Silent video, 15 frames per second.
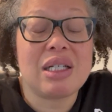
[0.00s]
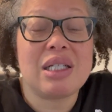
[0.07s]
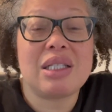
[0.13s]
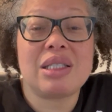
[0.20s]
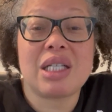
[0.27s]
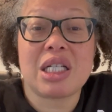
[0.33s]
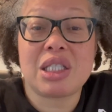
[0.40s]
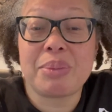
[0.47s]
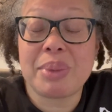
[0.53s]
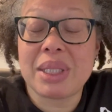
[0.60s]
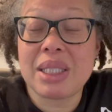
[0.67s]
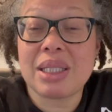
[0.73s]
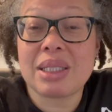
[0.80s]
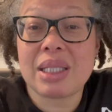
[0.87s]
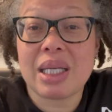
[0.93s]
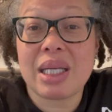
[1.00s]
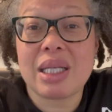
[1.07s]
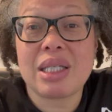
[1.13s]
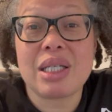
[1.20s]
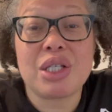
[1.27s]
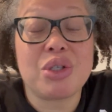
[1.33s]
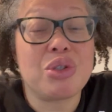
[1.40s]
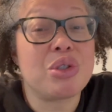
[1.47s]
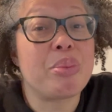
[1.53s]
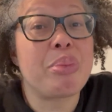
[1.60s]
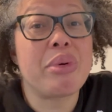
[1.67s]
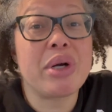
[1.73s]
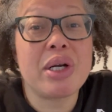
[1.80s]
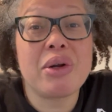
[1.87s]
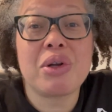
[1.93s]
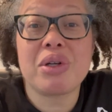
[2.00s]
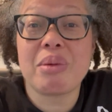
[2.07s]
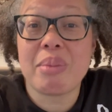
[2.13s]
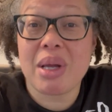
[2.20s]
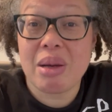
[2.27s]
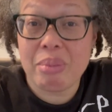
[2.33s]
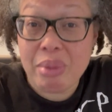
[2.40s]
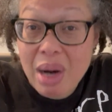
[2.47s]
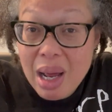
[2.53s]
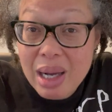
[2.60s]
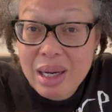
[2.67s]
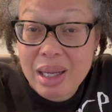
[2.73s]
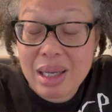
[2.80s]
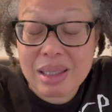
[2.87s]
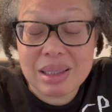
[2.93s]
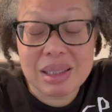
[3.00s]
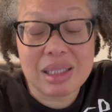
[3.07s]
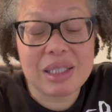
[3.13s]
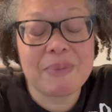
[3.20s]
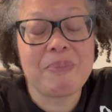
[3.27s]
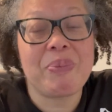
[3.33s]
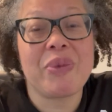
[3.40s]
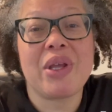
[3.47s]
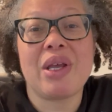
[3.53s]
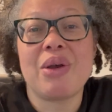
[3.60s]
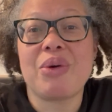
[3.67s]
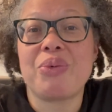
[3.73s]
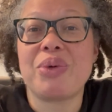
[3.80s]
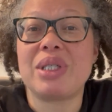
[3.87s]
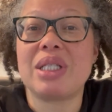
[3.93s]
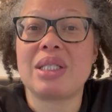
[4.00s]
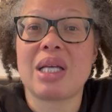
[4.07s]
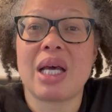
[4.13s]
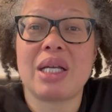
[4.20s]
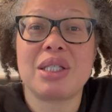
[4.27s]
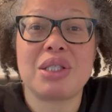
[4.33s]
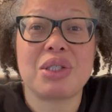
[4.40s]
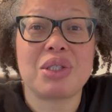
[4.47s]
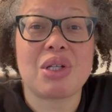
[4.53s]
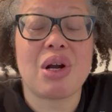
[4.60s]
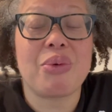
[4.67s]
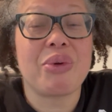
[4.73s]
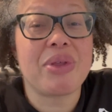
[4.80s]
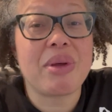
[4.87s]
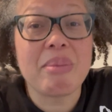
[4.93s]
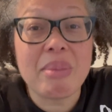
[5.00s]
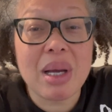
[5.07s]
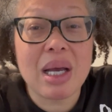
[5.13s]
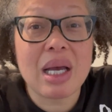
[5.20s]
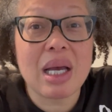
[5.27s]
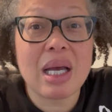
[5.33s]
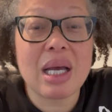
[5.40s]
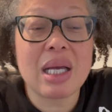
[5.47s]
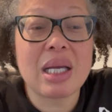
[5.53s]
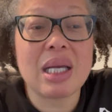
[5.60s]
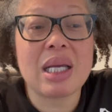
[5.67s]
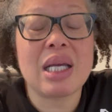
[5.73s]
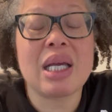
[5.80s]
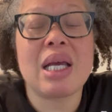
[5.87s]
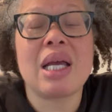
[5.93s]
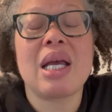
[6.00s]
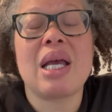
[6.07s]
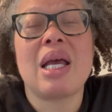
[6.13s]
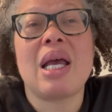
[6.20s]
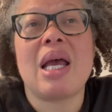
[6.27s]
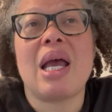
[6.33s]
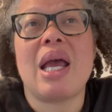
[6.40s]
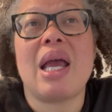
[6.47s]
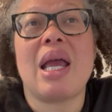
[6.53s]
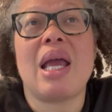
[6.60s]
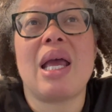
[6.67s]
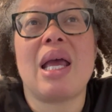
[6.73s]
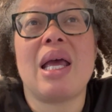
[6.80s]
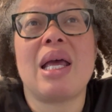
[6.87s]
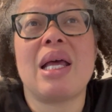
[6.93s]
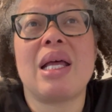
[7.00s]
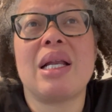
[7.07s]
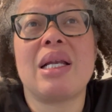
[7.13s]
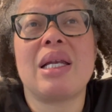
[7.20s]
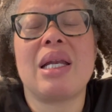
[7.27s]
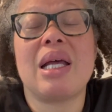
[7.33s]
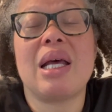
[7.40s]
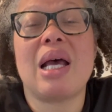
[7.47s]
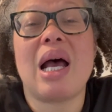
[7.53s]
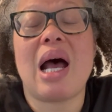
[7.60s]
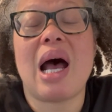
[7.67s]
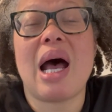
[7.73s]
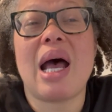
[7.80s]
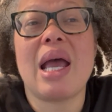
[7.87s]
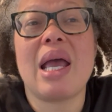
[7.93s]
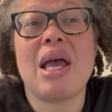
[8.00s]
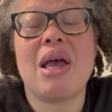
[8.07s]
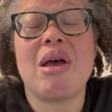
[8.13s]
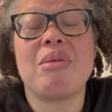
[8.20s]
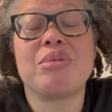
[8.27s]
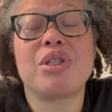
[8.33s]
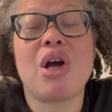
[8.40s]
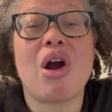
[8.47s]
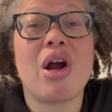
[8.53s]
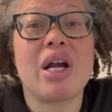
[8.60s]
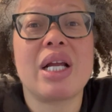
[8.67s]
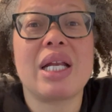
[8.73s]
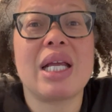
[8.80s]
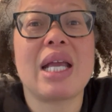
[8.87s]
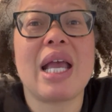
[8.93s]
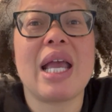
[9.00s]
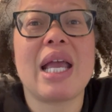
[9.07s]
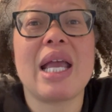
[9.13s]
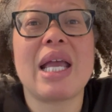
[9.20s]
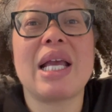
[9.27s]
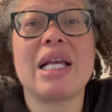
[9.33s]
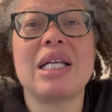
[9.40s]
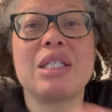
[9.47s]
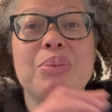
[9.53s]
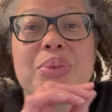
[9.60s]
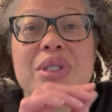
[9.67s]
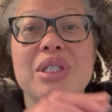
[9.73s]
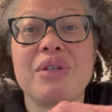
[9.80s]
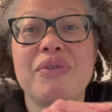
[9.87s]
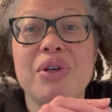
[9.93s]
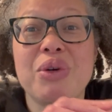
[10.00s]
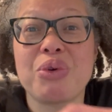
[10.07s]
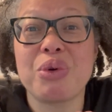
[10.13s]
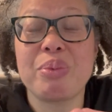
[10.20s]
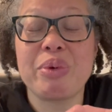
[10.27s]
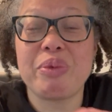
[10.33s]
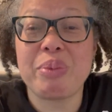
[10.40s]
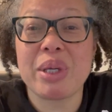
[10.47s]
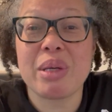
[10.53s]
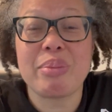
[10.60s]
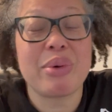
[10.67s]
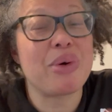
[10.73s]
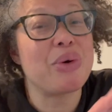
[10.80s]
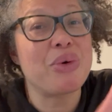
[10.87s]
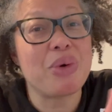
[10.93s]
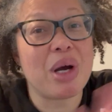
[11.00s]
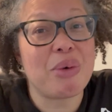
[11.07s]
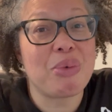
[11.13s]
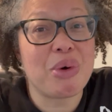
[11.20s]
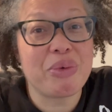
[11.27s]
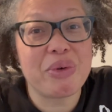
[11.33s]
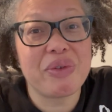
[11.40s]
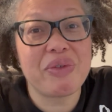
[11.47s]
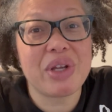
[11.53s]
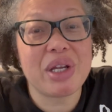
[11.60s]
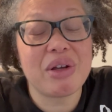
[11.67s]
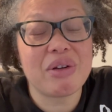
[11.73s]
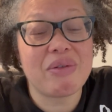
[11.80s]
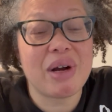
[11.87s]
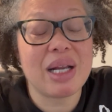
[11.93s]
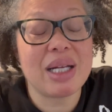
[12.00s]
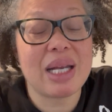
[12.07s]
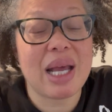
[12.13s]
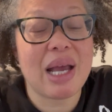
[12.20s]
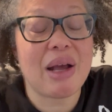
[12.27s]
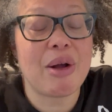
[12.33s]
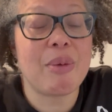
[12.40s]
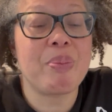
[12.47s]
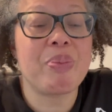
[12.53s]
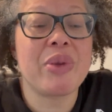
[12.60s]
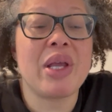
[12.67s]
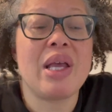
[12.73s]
ChatGPT said use a print-on-demand product. We decided to start with a mug. And I am targeting a specific group of people who I won't reveal right now.